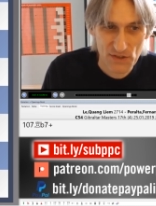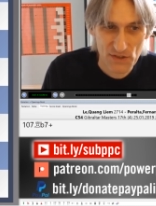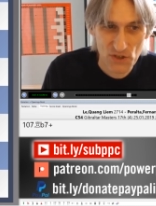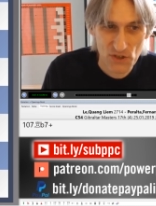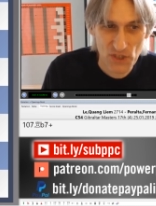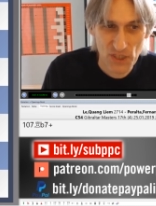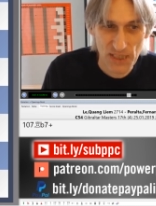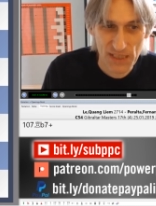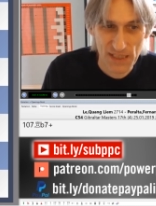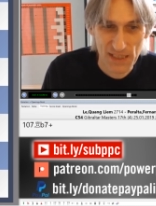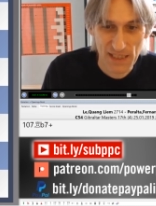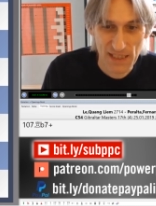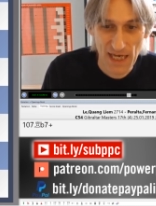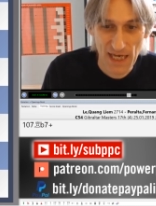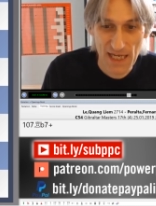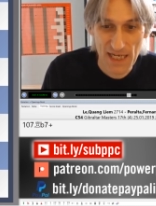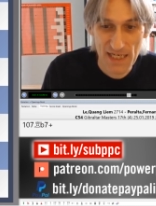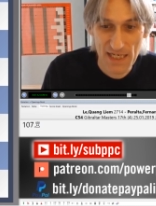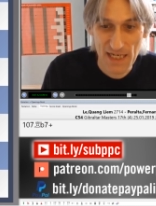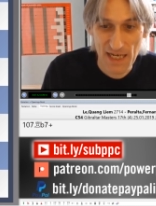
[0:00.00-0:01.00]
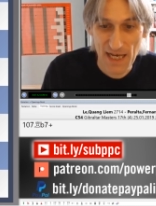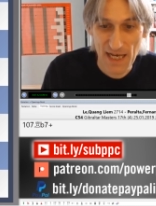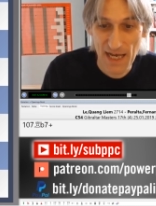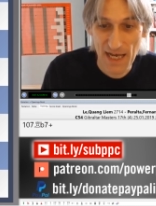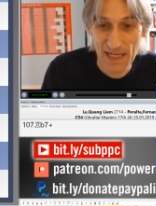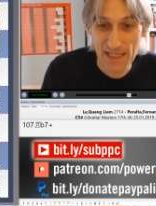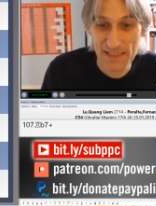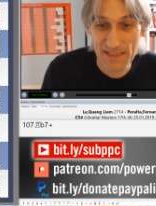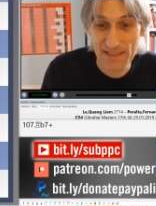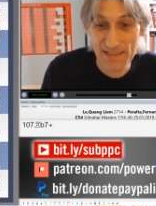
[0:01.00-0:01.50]
check again,
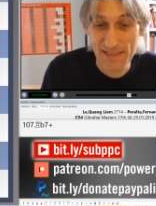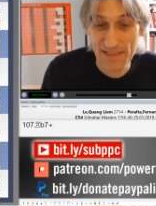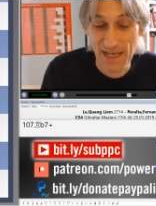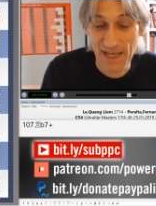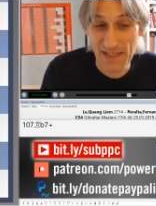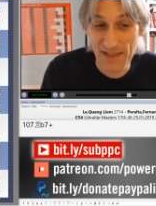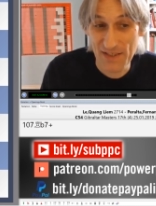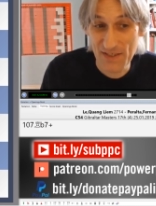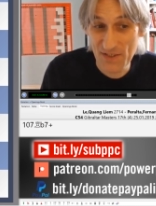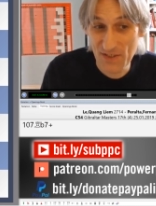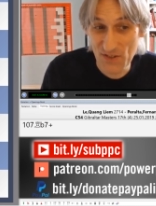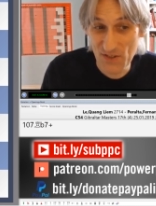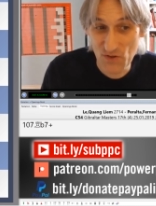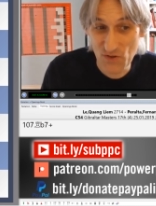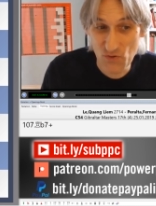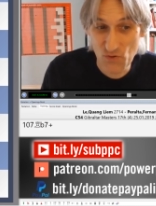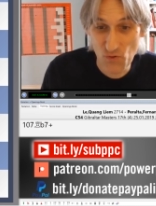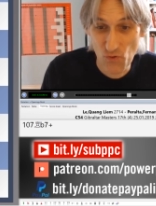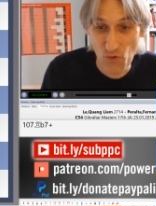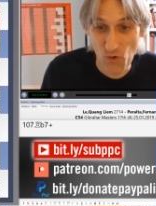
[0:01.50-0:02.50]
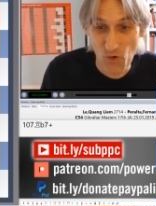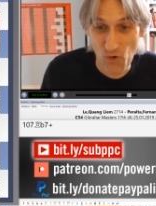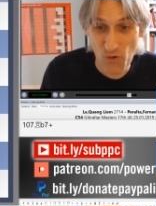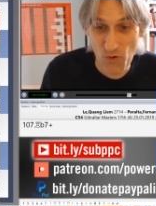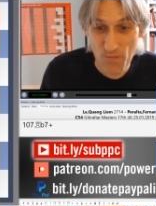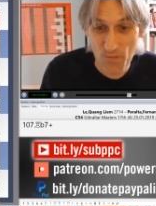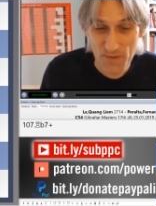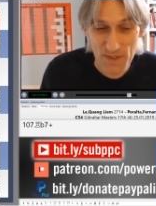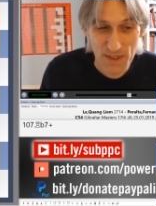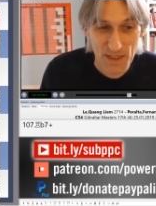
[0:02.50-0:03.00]
and, and this is a draw.
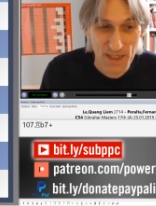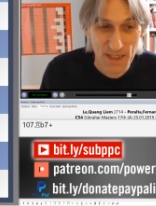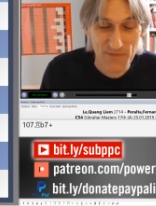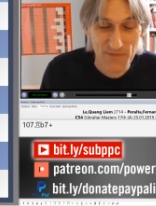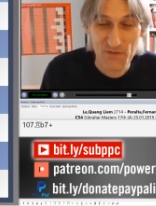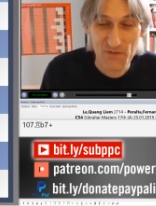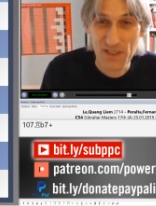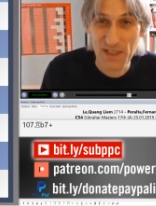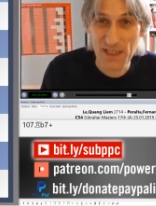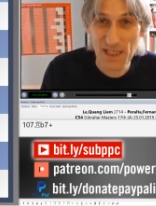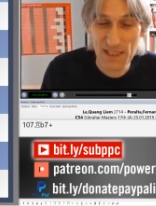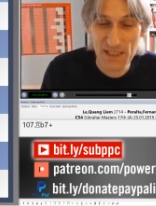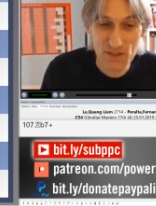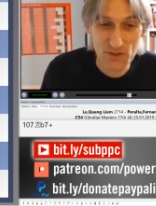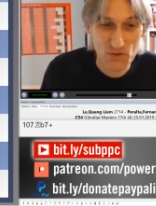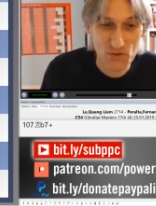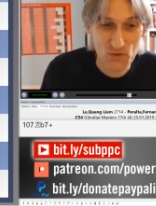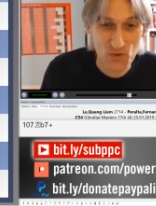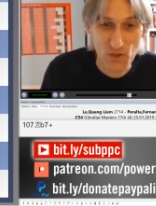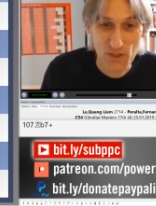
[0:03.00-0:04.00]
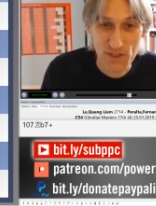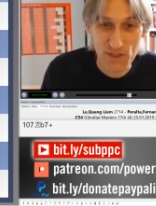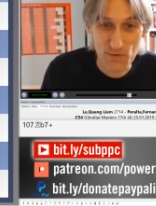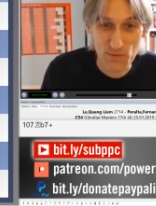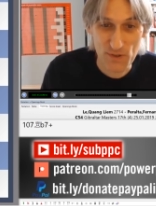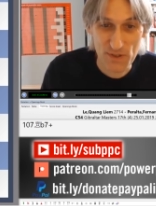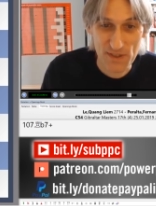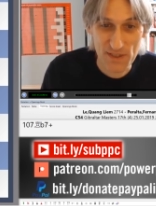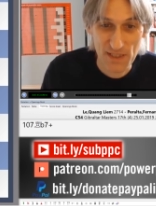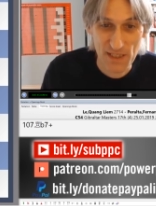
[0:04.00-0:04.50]
If the king tries
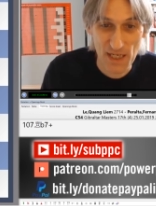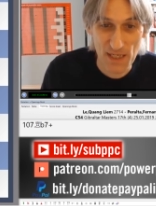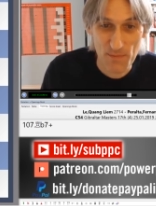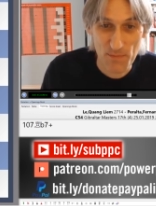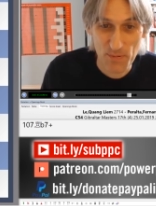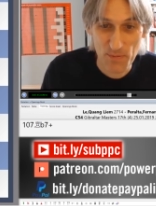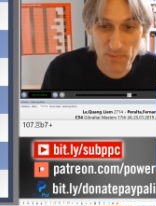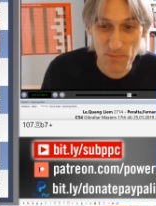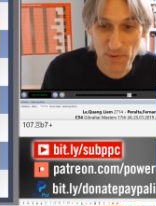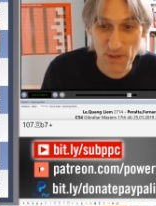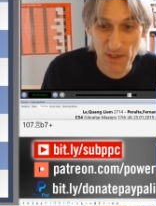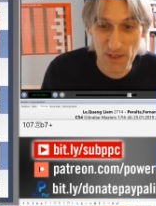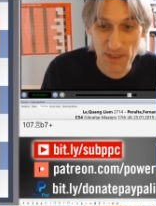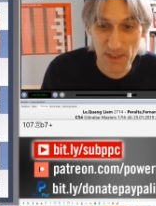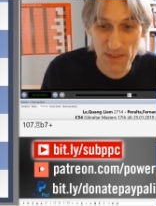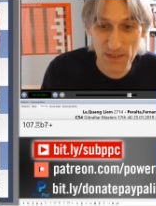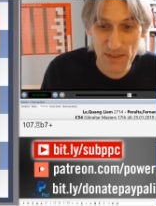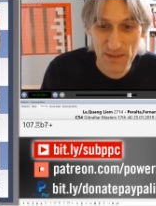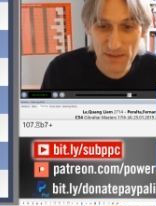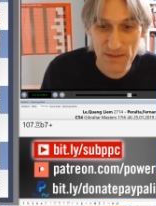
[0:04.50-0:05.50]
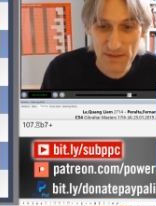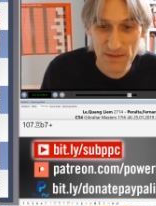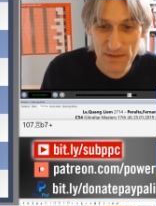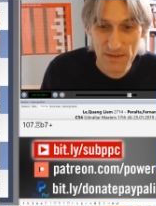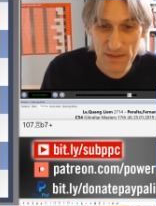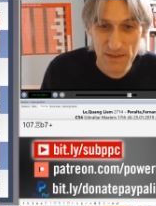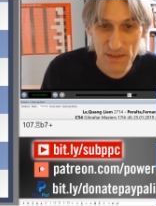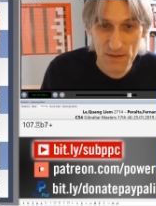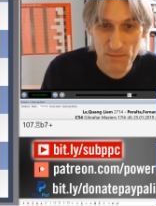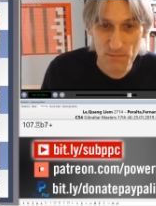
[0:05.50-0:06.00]
to escape by
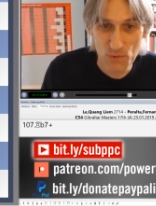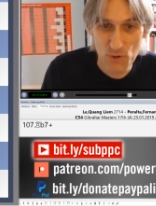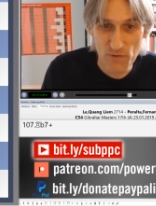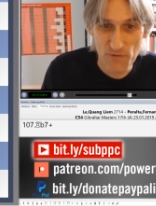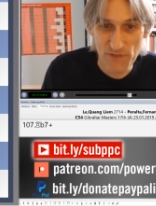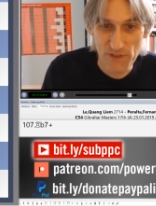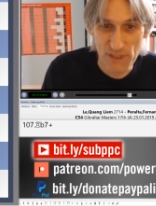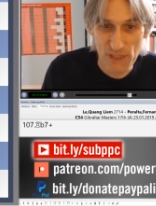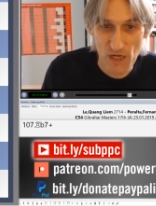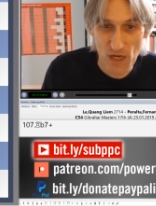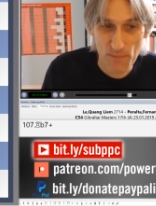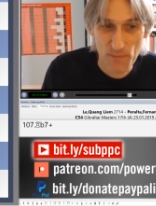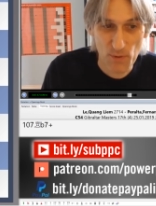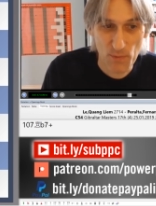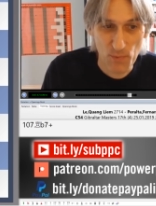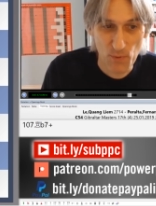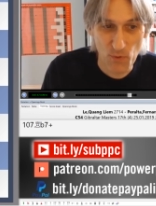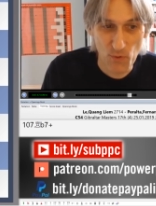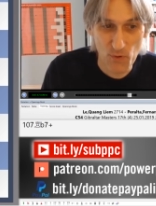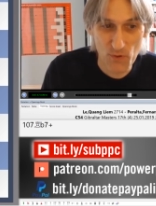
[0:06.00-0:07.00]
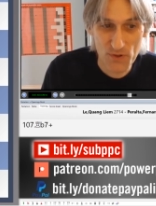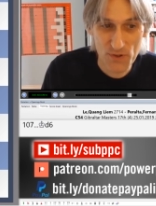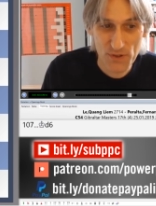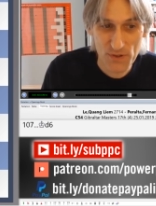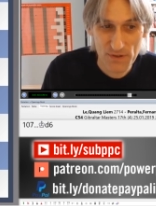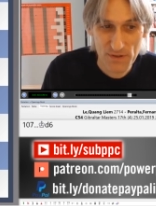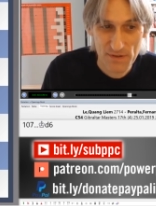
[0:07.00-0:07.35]
moving up the board,